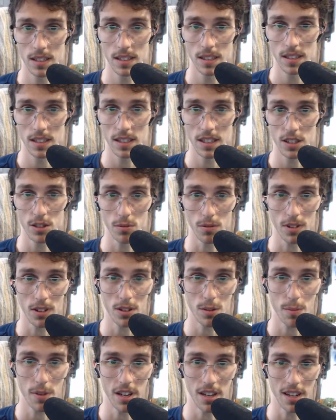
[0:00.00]
These words
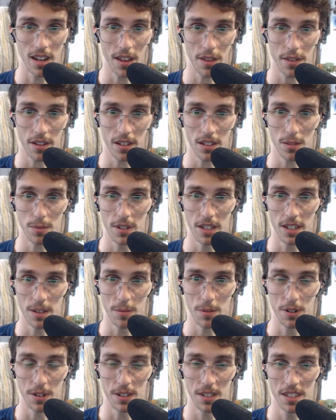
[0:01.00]
mean nothing to me
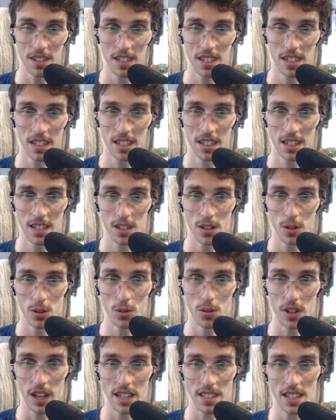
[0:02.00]
anymore. Ooh,
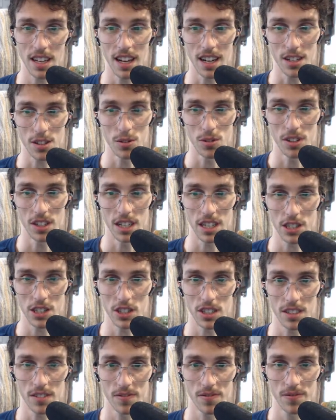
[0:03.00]
that's kind of cool actually.
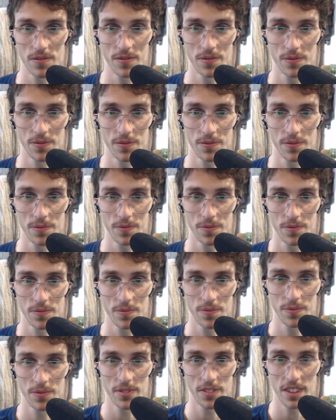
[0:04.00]

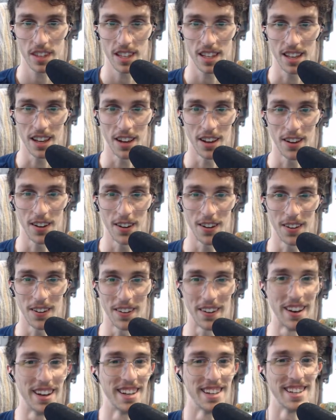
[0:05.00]
Yo,
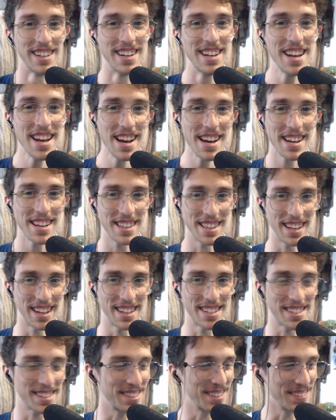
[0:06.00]
that's
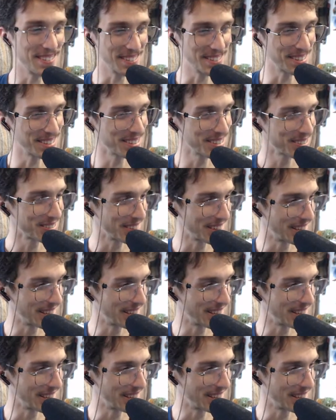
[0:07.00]
groovy